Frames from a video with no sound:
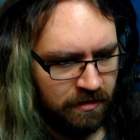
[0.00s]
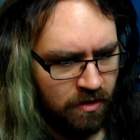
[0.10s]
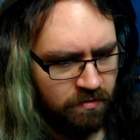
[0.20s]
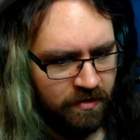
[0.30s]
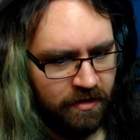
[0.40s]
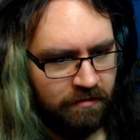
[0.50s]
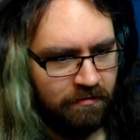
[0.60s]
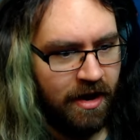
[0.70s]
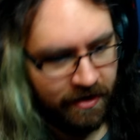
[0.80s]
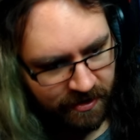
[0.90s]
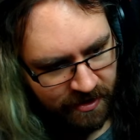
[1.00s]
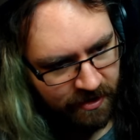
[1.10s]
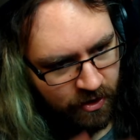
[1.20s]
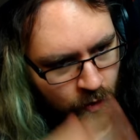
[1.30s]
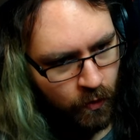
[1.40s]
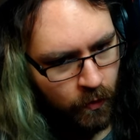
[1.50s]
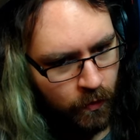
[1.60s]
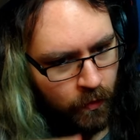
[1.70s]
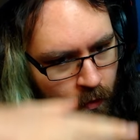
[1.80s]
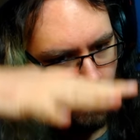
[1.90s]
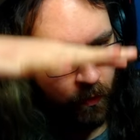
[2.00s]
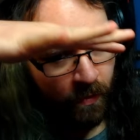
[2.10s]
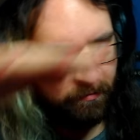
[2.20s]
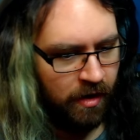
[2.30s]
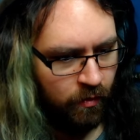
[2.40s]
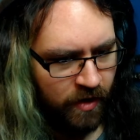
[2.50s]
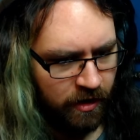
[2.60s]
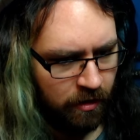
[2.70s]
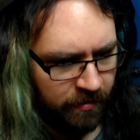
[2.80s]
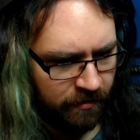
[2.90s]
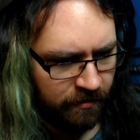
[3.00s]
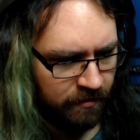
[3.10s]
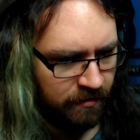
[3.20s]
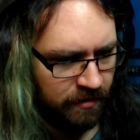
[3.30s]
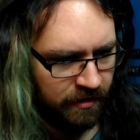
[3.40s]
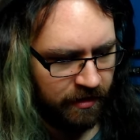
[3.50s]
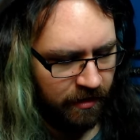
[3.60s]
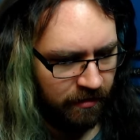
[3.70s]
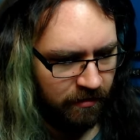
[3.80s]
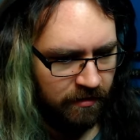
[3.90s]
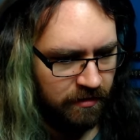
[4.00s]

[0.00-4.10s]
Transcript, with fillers: Oh, right. Can I? Uh, my way up. I can.